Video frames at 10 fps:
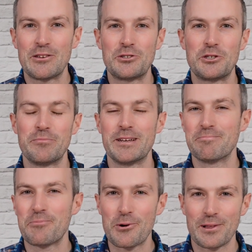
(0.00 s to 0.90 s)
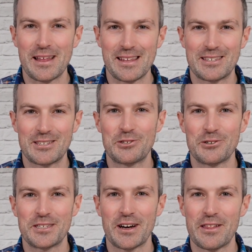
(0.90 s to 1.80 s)
YouTube is more likely to
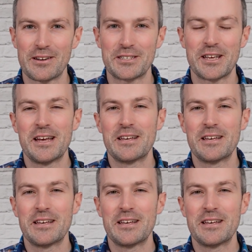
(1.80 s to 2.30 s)
show it to others